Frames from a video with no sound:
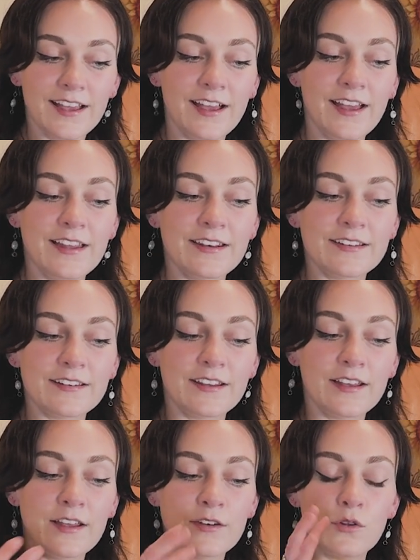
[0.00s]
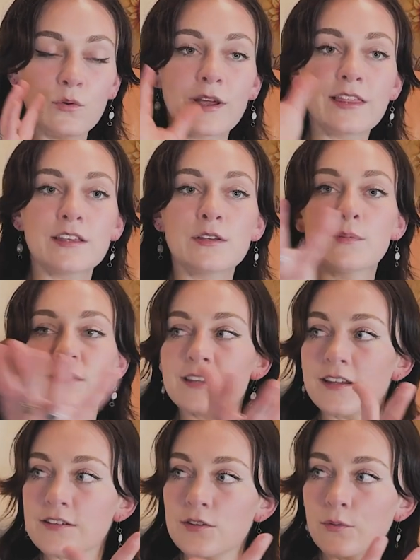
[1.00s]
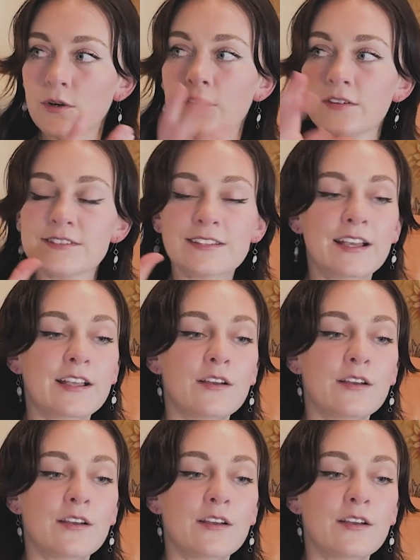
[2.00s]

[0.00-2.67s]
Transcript: And in the way that you present to the world is like